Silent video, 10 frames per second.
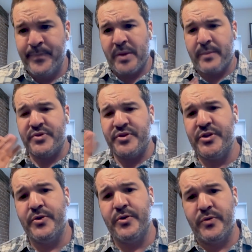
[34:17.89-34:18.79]
But
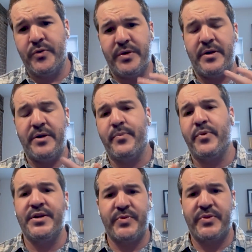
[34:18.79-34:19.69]
2, it
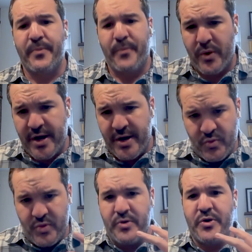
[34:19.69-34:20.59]
interplays with your brain
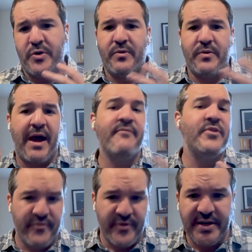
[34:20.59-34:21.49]
where you're having to
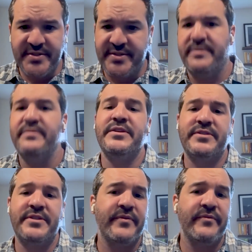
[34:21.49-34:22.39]
face these
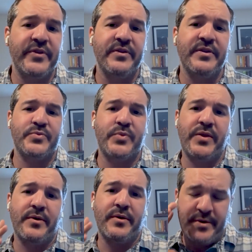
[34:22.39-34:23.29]
different feelings,
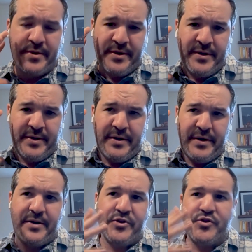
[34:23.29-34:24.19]
whether in
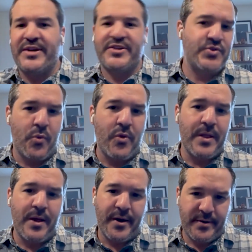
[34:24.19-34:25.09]
a direct
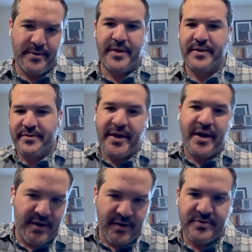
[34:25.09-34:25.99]
storyline, like the
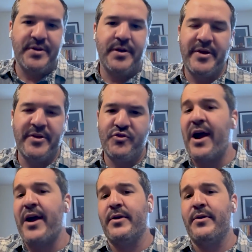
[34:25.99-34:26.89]
guy who was talking about the
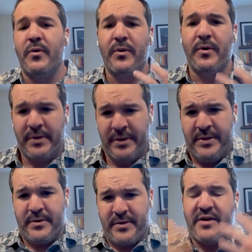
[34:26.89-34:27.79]
dragon, or
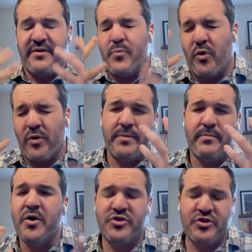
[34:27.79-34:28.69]
kind of more an
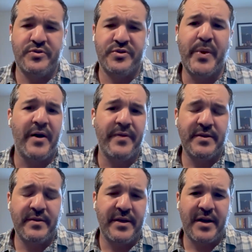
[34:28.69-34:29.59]
emotional spot
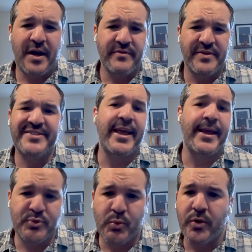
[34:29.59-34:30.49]
that kind of
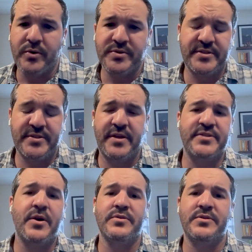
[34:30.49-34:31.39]
escapes words. That's
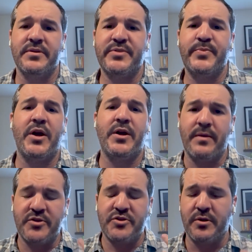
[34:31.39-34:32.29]
hard to explain
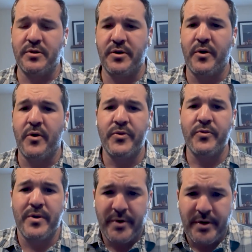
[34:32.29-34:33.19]
unless you're going
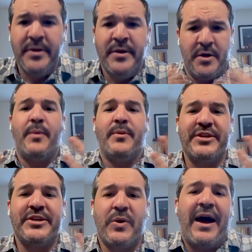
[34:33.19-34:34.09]
through it. But almost
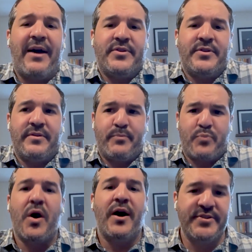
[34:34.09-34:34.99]
like you have to
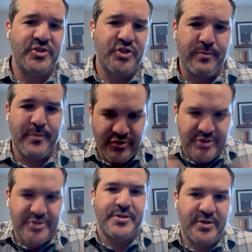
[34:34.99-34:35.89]
process your
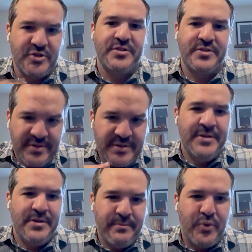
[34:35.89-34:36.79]
emotions, not just
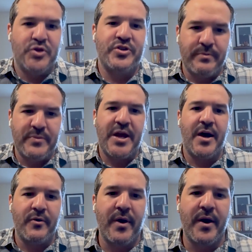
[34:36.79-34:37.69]
push them
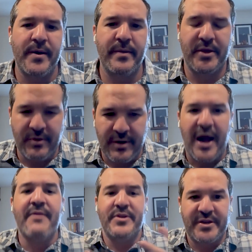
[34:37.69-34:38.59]
down, right? Like you're
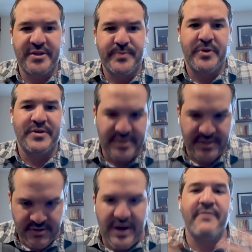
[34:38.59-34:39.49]
having to experience it.
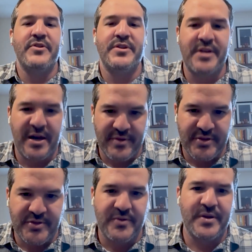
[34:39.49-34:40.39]
You're having to dive
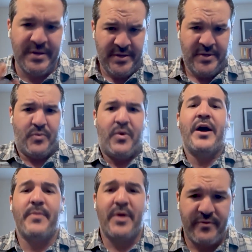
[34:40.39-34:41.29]
into it.
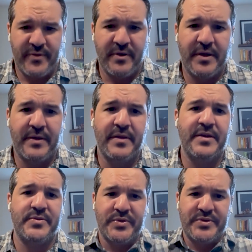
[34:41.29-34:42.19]
Why am I feeling
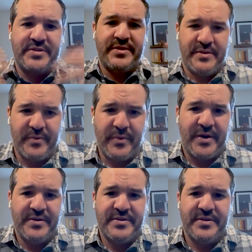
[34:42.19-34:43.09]
this? Why
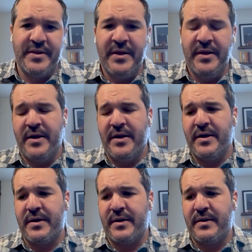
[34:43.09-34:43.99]
is
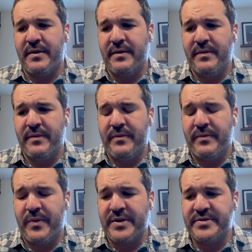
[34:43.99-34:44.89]
uh,
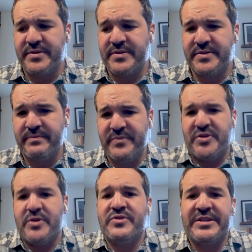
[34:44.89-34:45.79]
why is this
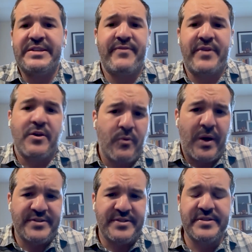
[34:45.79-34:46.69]
so significant, or why
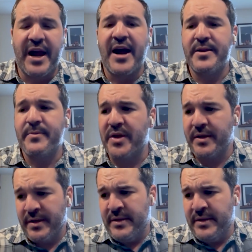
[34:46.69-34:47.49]
is this guiding me?